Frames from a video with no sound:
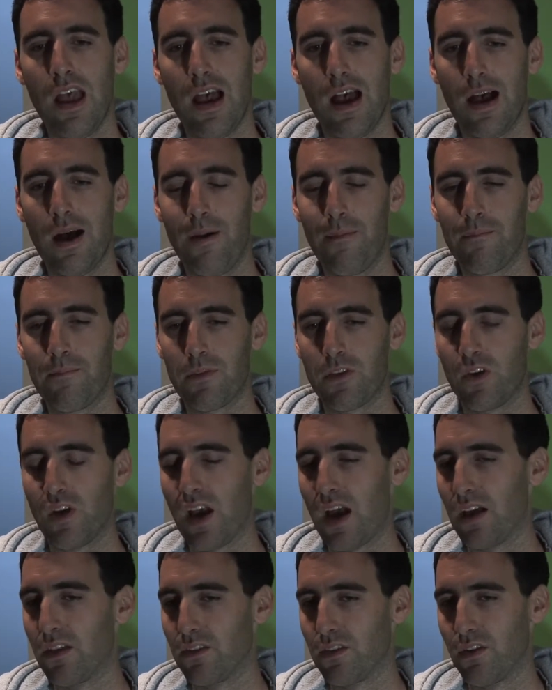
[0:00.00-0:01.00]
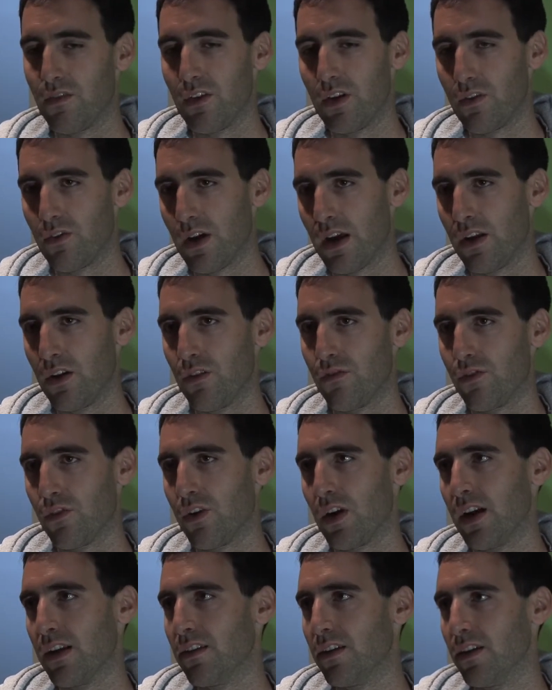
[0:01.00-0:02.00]
Um, you can't sort of iterate
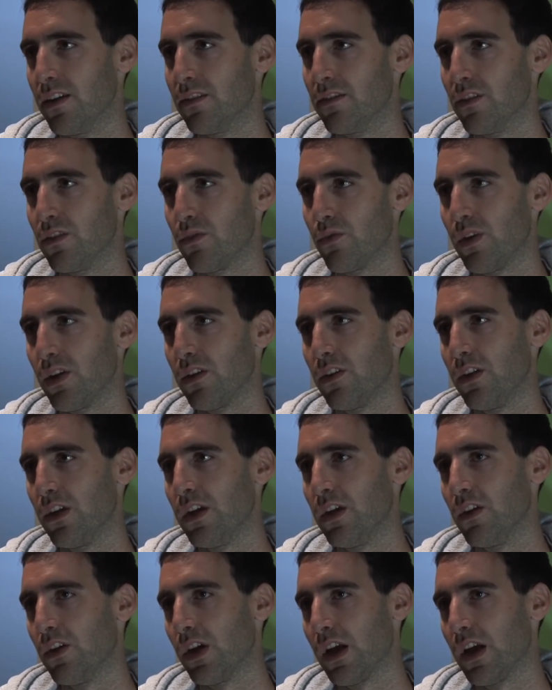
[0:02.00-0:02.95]
over ideas as quickly,